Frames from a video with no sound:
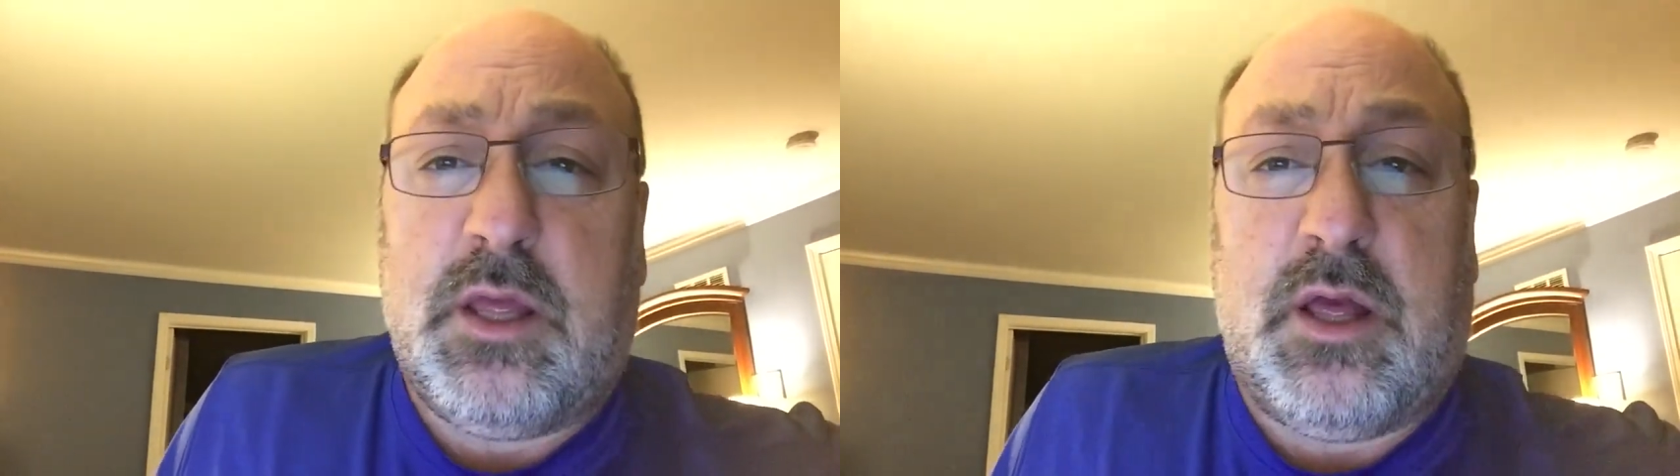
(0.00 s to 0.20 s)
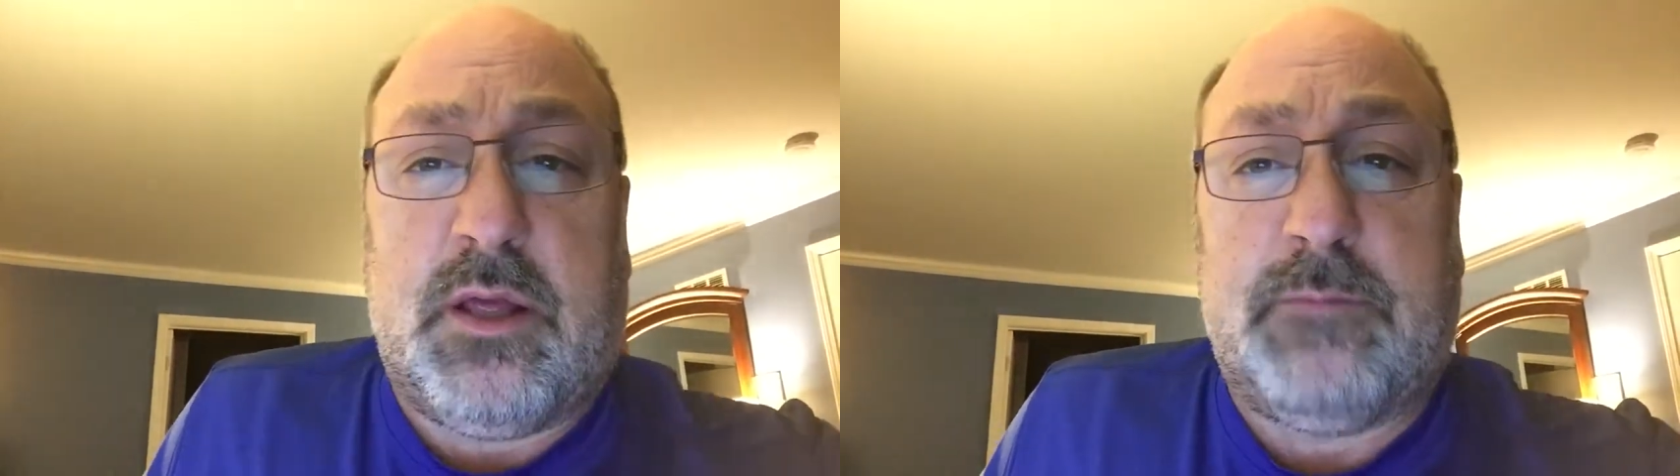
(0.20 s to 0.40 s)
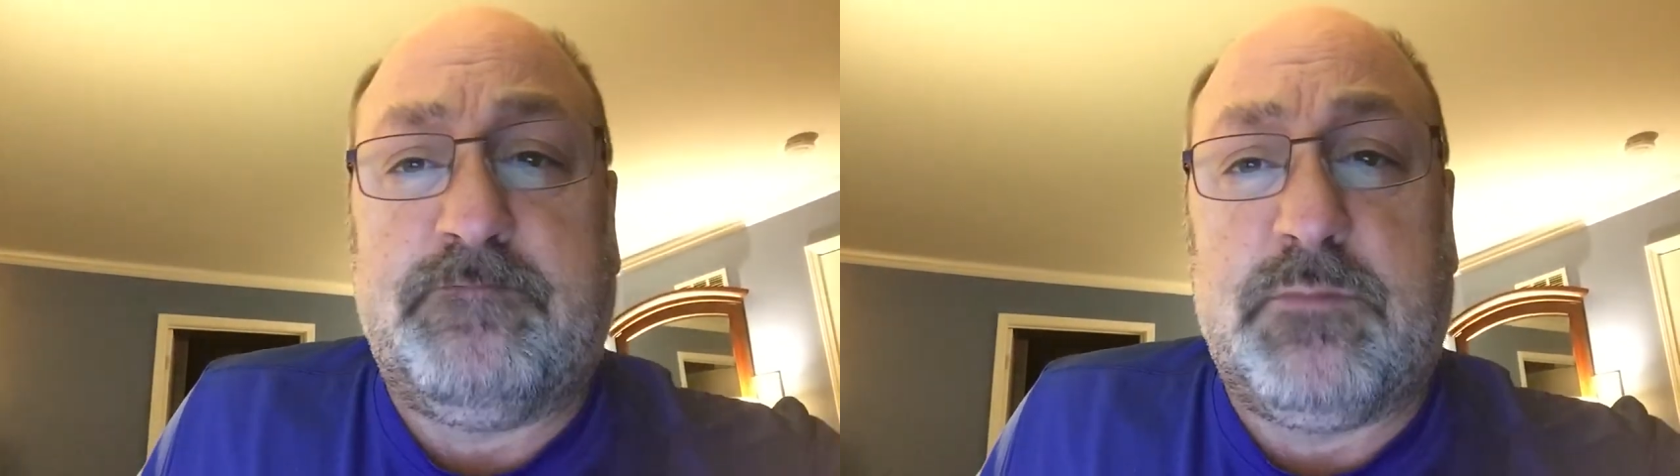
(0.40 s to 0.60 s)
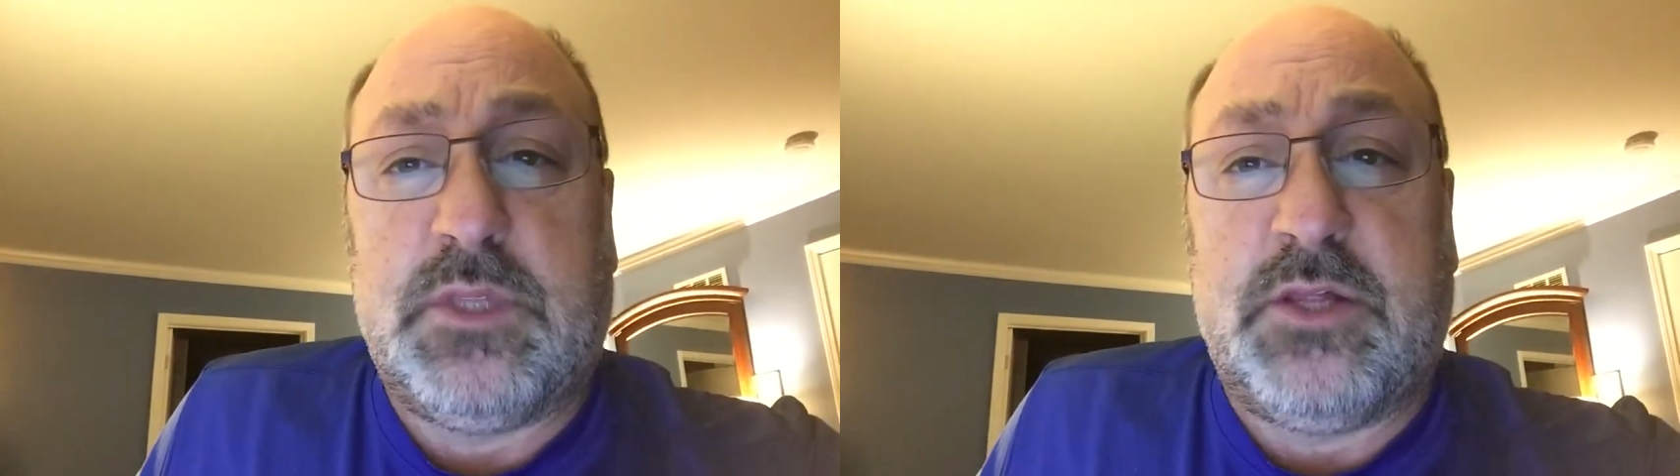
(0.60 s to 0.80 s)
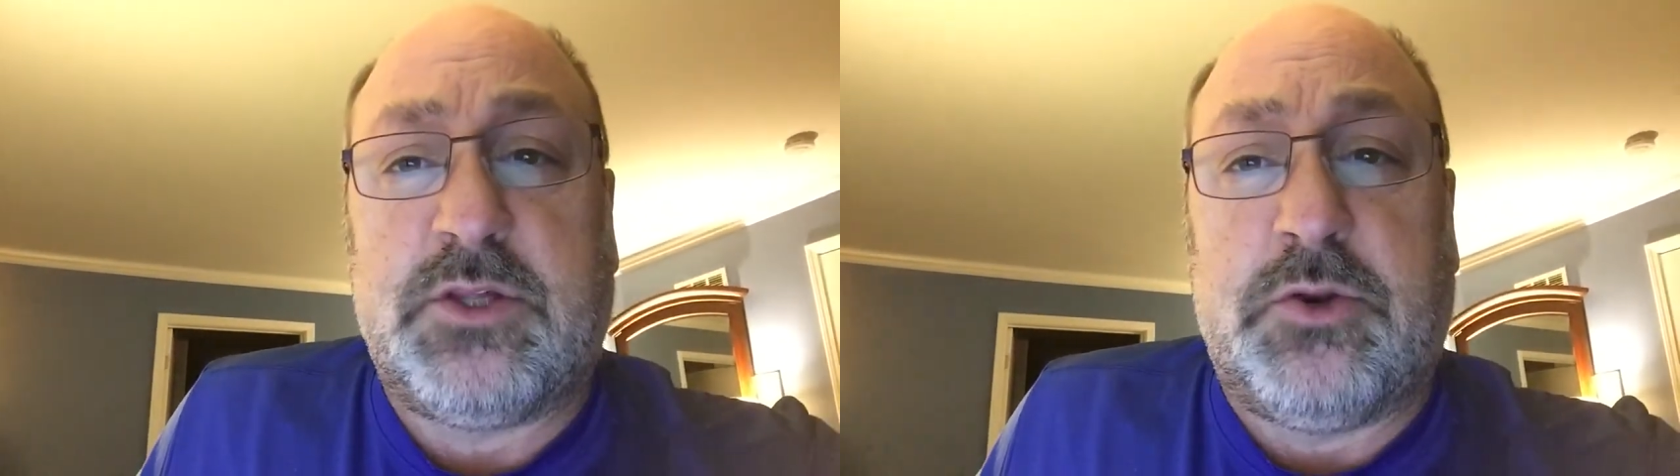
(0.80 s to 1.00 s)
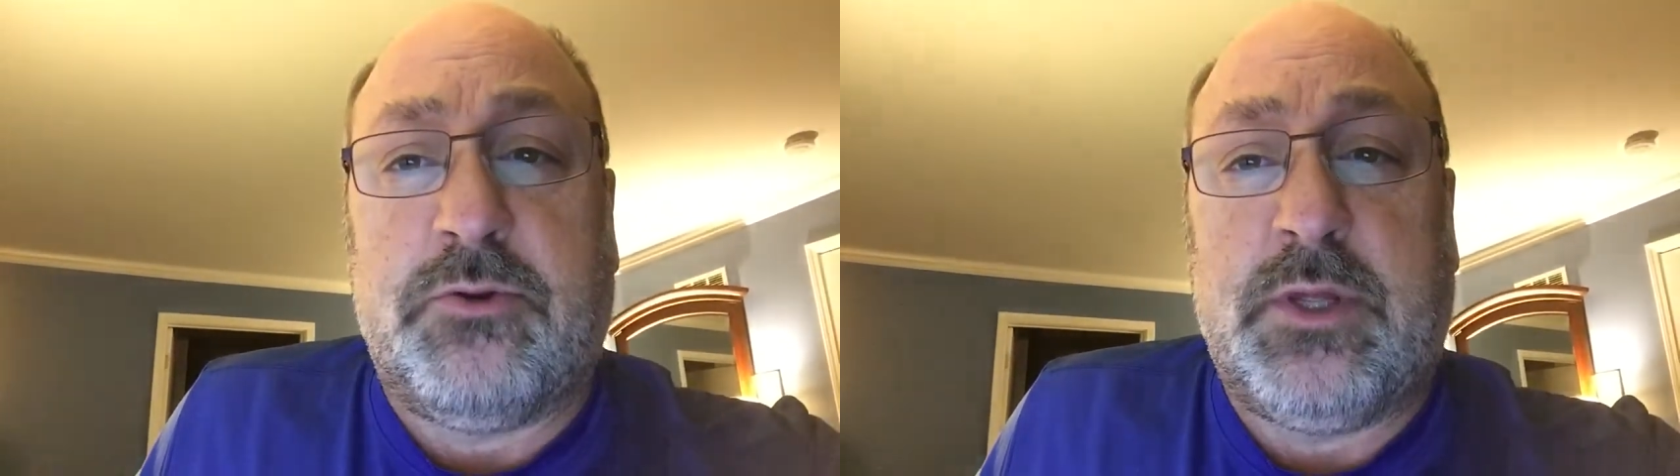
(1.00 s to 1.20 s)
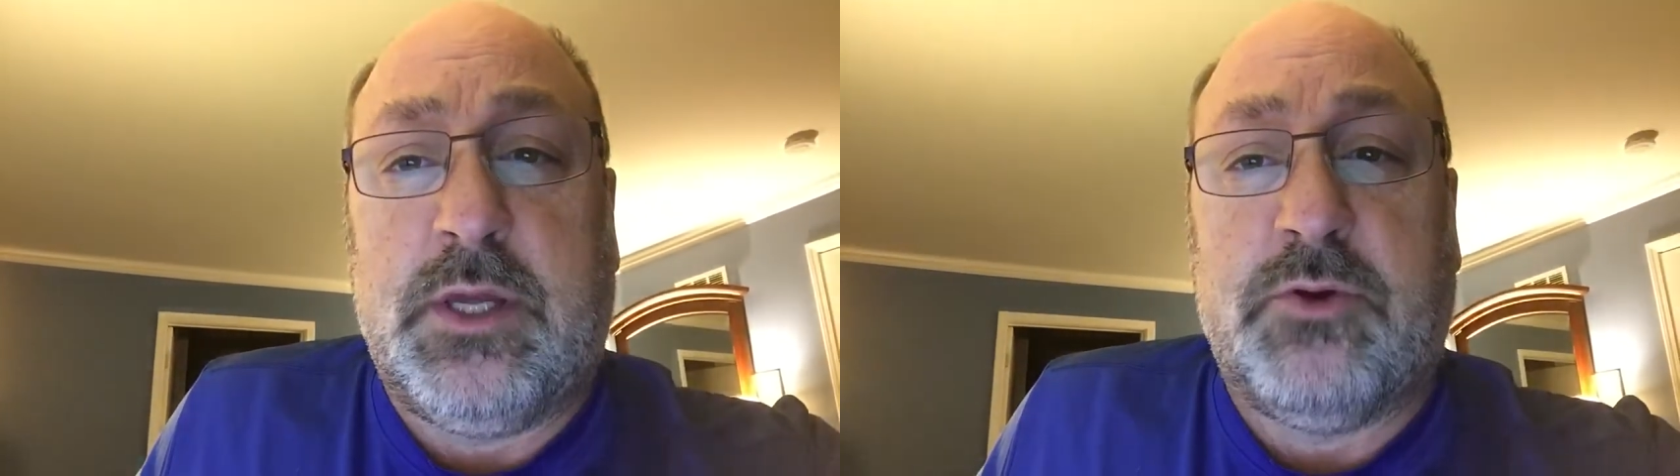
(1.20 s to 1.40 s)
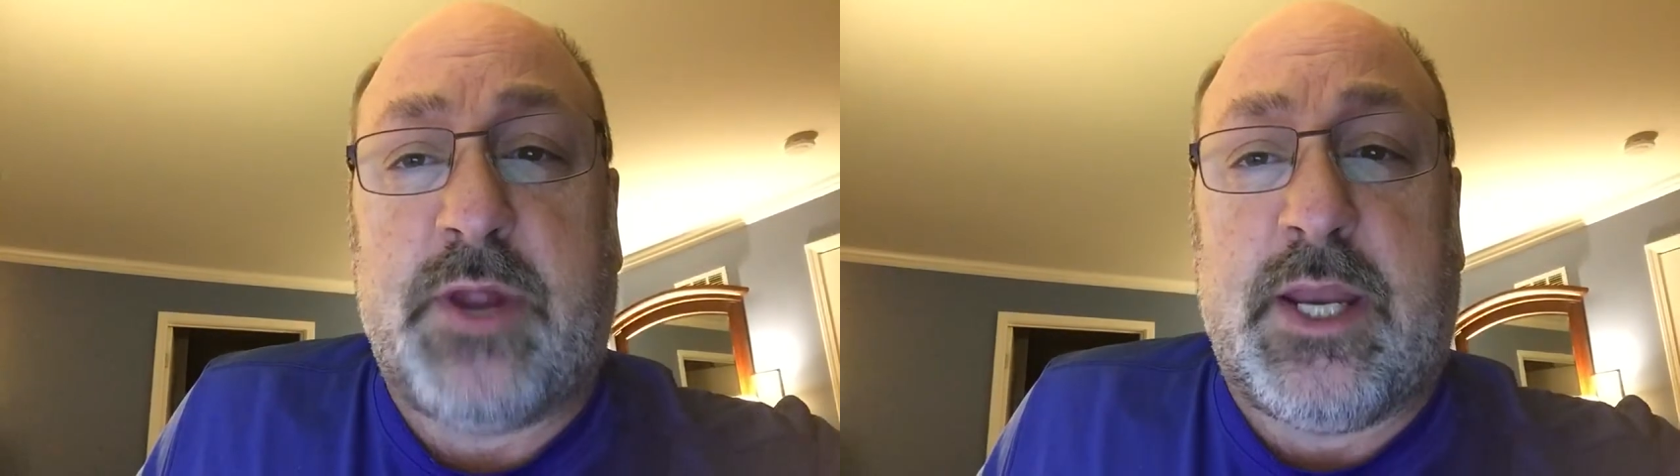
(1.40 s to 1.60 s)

um, Listener Year